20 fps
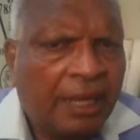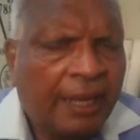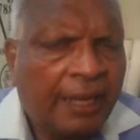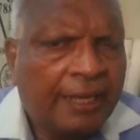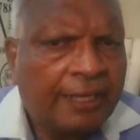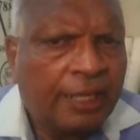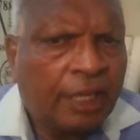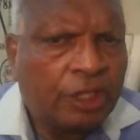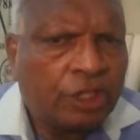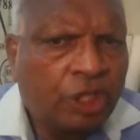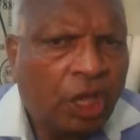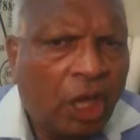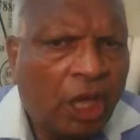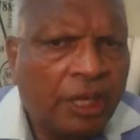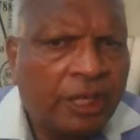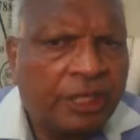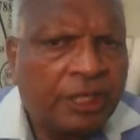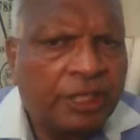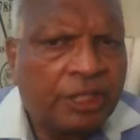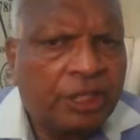and
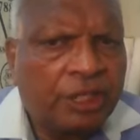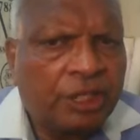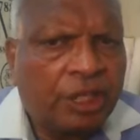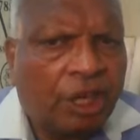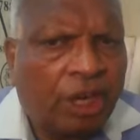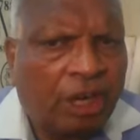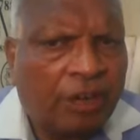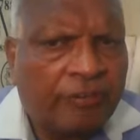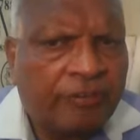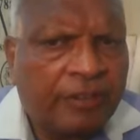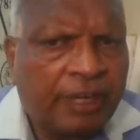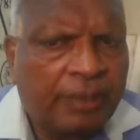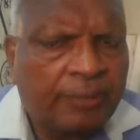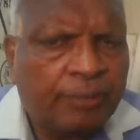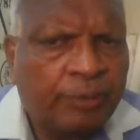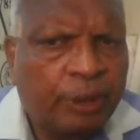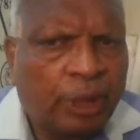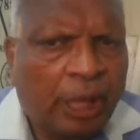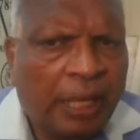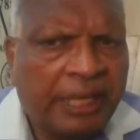authority of
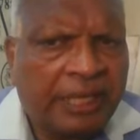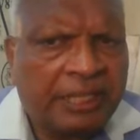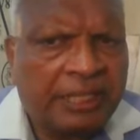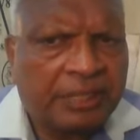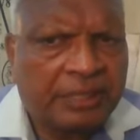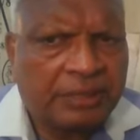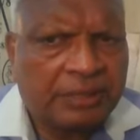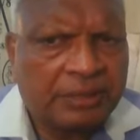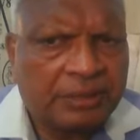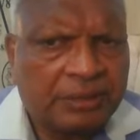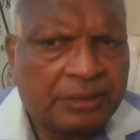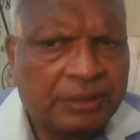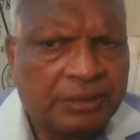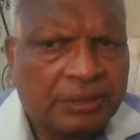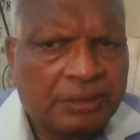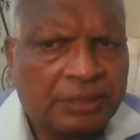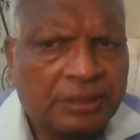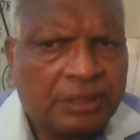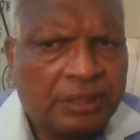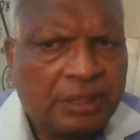employer.
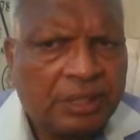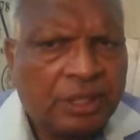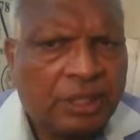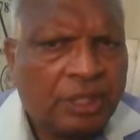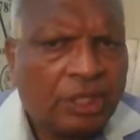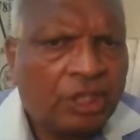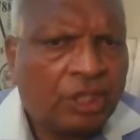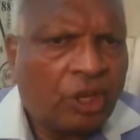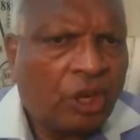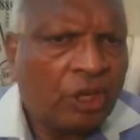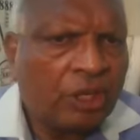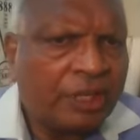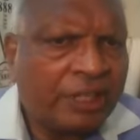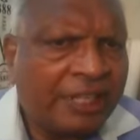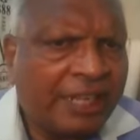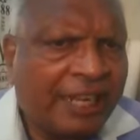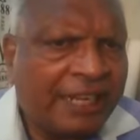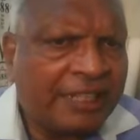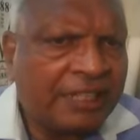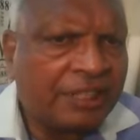
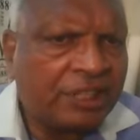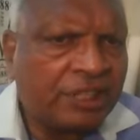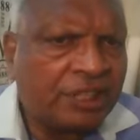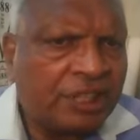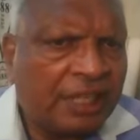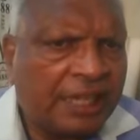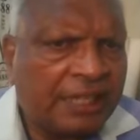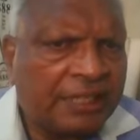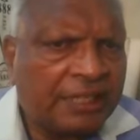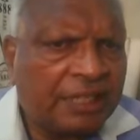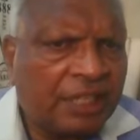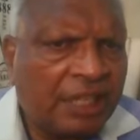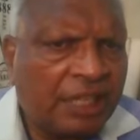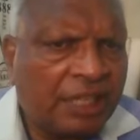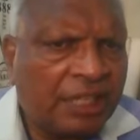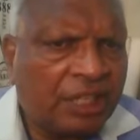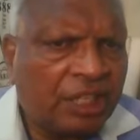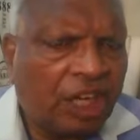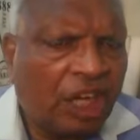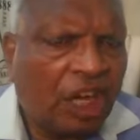Contractors shall
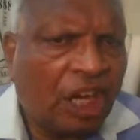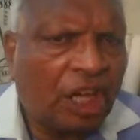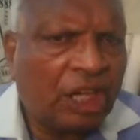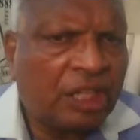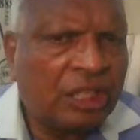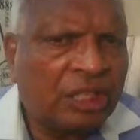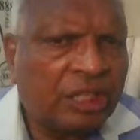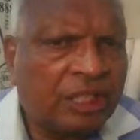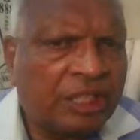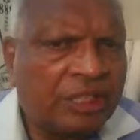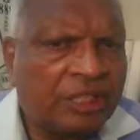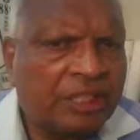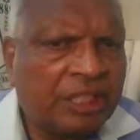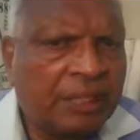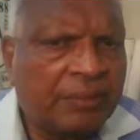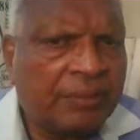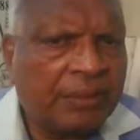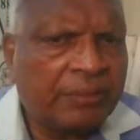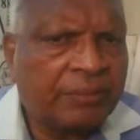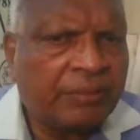take all
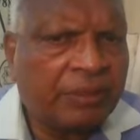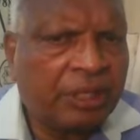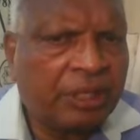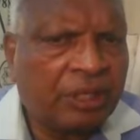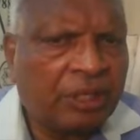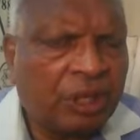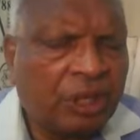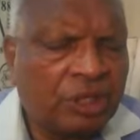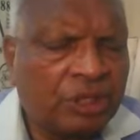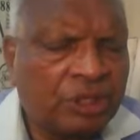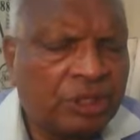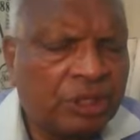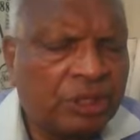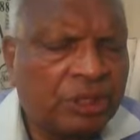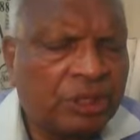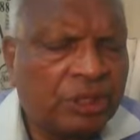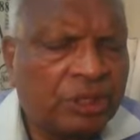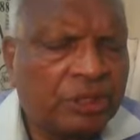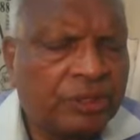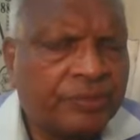reasonable
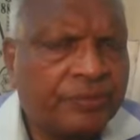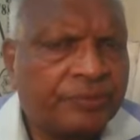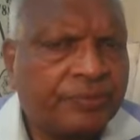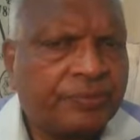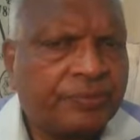precautions